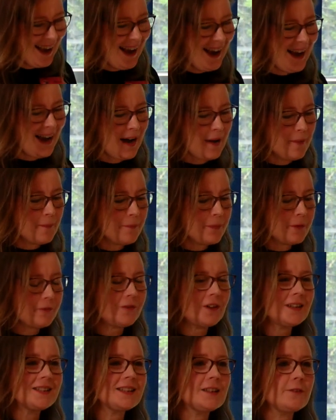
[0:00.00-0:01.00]
But
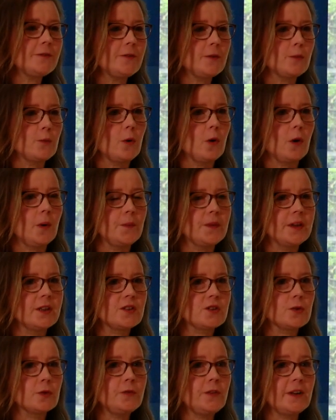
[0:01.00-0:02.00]
funding for what?
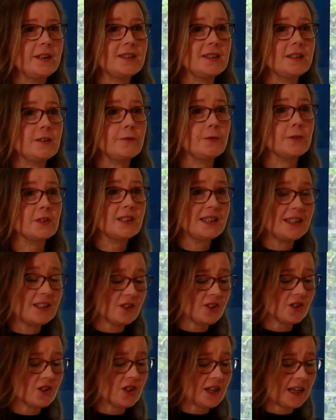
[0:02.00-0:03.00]
So funding for
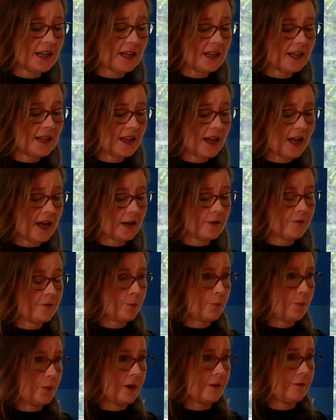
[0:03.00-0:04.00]
teacher training and
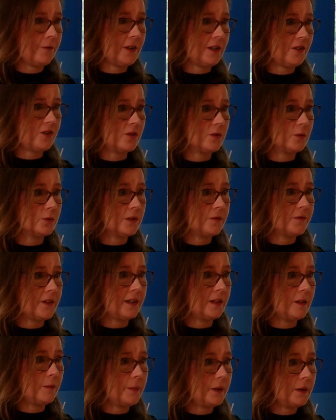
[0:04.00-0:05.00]
for professional
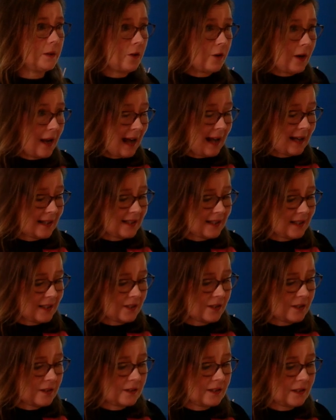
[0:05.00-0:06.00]
development on
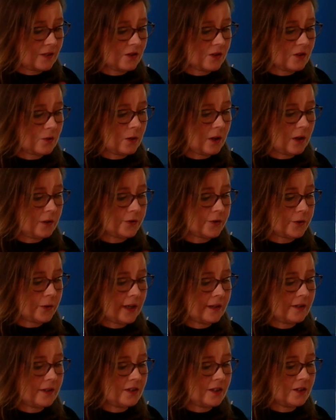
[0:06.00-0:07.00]
access to digital cultural
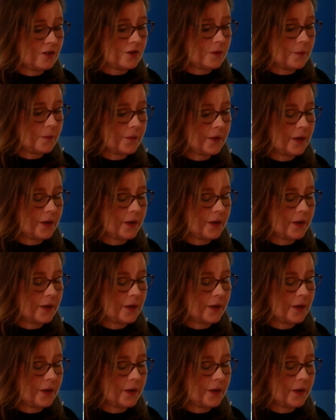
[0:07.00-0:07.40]
heritage.